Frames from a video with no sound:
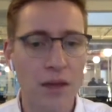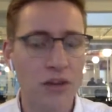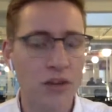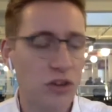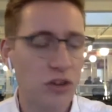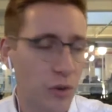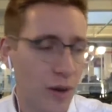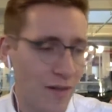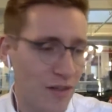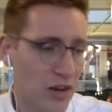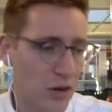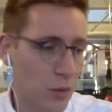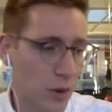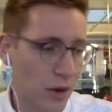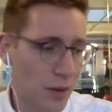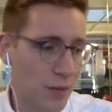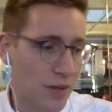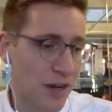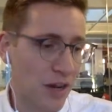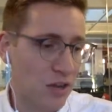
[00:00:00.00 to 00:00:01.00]
Do you have any
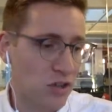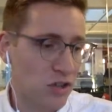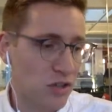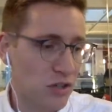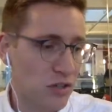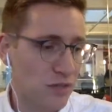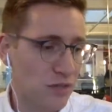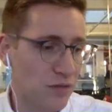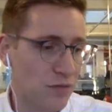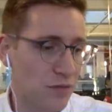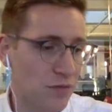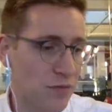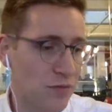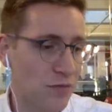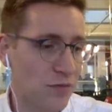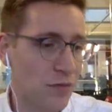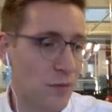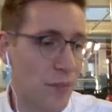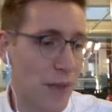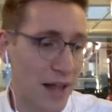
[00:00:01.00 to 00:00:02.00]
recommendations
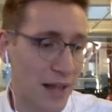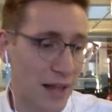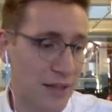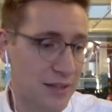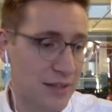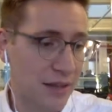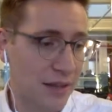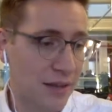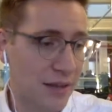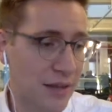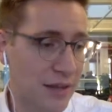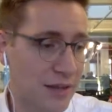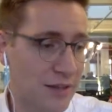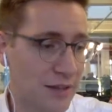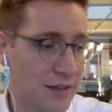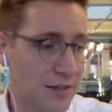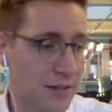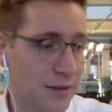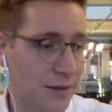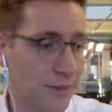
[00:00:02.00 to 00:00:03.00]
for balancing
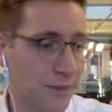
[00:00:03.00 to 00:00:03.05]
this?